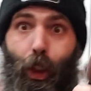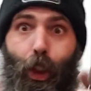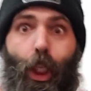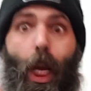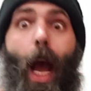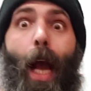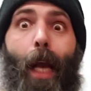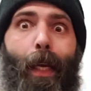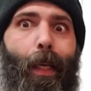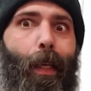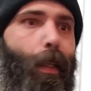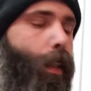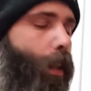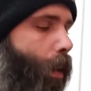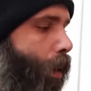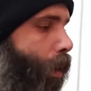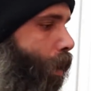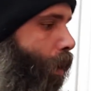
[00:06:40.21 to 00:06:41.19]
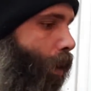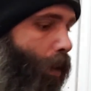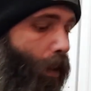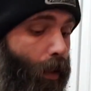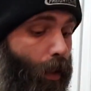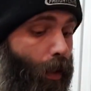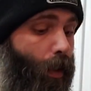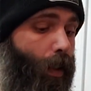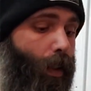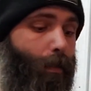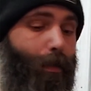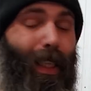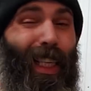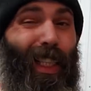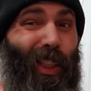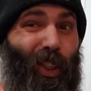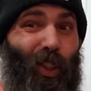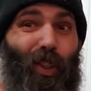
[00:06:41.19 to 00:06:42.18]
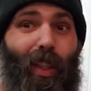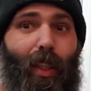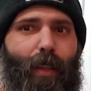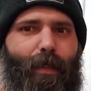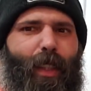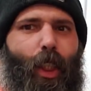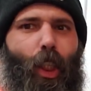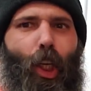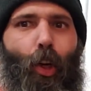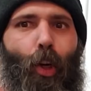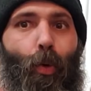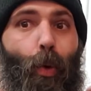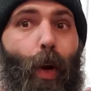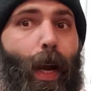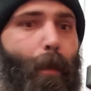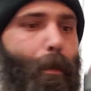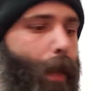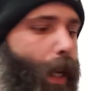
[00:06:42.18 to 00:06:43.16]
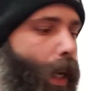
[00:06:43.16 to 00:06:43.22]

socket, but I use a living crap